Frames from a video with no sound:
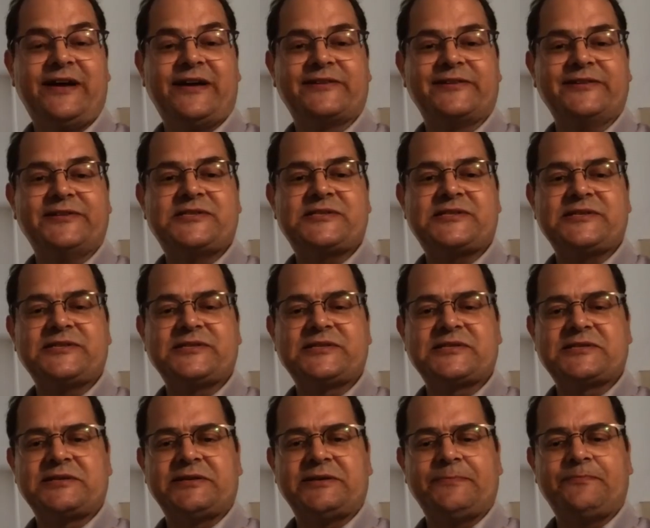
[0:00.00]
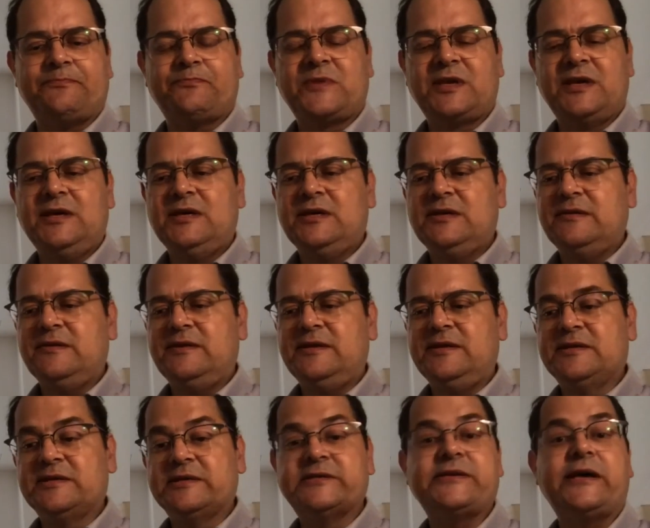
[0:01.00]
least is the
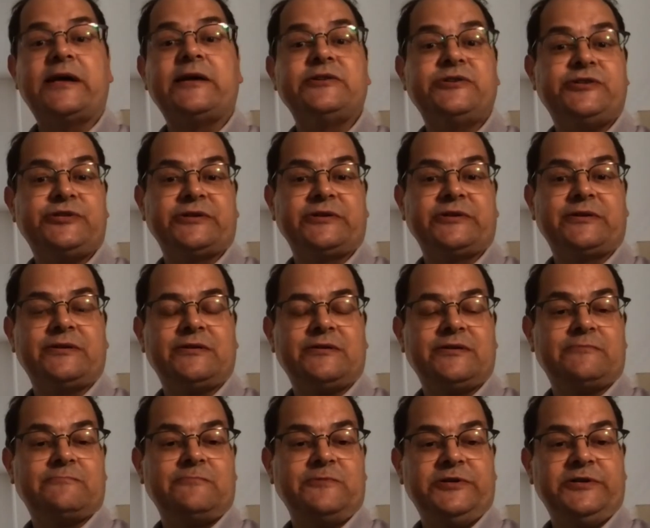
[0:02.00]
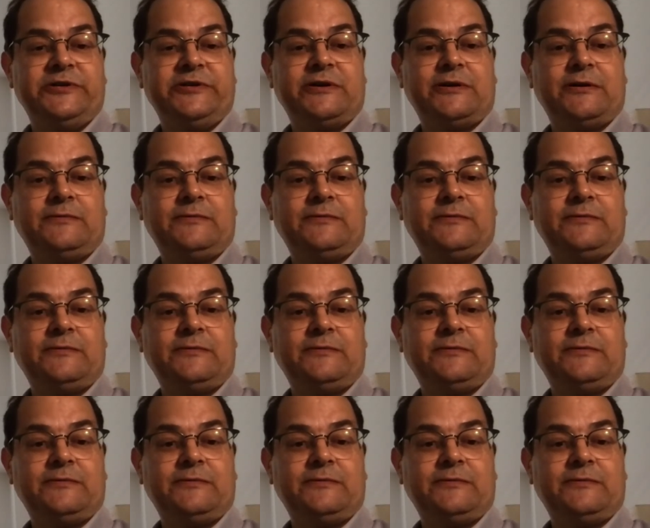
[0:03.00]
intention that we hear.